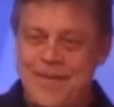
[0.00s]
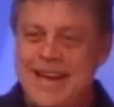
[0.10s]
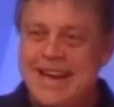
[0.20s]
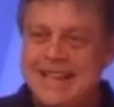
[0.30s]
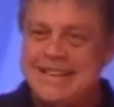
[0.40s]

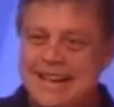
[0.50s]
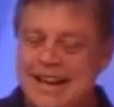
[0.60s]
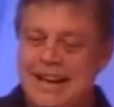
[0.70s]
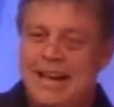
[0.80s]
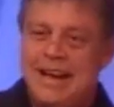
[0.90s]
Because,
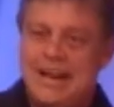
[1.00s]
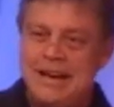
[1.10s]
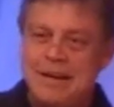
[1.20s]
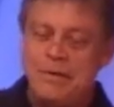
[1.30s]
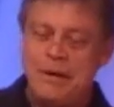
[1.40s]

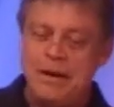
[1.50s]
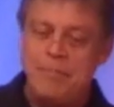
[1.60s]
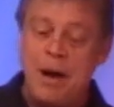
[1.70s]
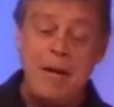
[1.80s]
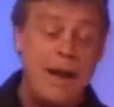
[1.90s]

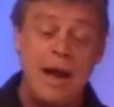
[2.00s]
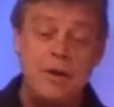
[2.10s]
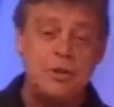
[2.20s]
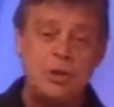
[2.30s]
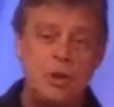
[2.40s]
Bob
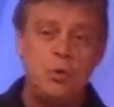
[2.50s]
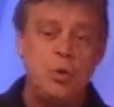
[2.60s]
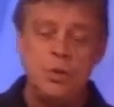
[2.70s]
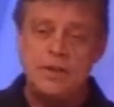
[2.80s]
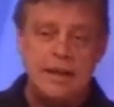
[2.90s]
Anderson,
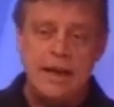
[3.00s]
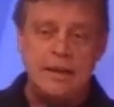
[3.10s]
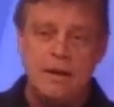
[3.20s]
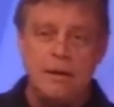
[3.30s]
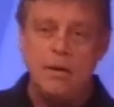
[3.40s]
who was
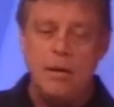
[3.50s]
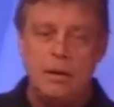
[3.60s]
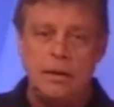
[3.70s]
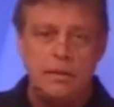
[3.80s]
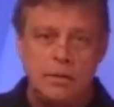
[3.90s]
like
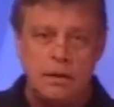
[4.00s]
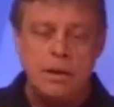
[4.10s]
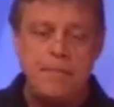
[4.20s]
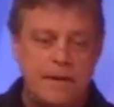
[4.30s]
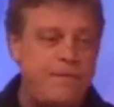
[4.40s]
the
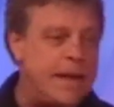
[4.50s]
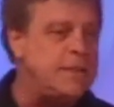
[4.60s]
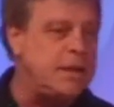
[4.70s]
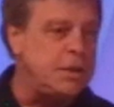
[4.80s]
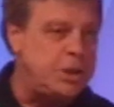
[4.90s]
Olympic
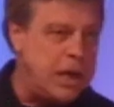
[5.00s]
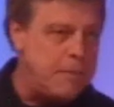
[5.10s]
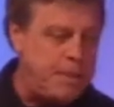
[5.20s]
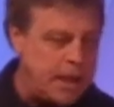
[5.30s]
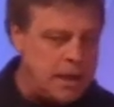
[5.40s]
fencing
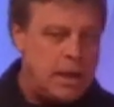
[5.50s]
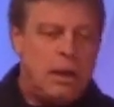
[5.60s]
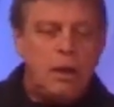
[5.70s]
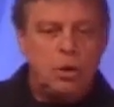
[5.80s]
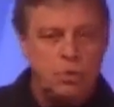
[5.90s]
champion,
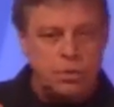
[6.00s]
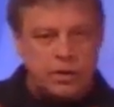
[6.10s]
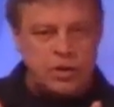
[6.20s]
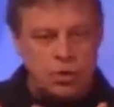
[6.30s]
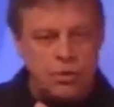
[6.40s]
who
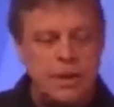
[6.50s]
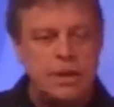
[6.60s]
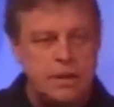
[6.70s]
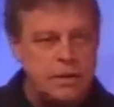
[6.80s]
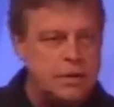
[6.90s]
was doing
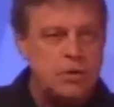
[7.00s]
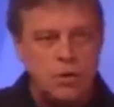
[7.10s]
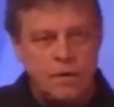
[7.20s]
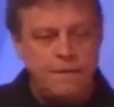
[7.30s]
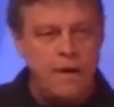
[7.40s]
the
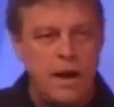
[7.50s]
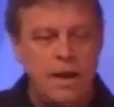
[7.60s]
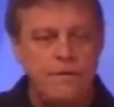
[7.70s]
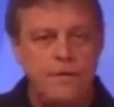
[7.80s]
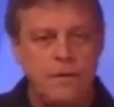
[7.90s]
sword
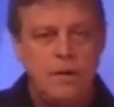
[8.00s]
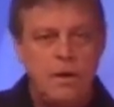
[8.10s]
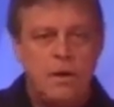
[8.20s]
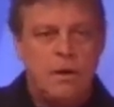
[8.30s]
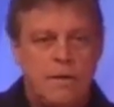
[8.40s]
fighting
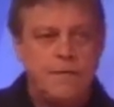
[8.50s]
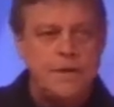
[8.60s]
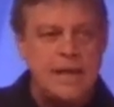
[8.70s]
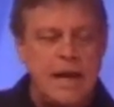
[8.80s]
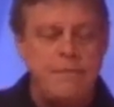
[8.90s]
for
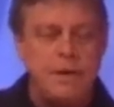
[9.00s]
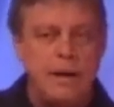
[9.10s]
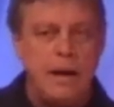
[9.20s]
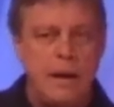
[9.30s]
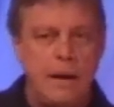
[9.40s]

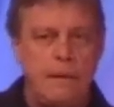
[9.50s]
David,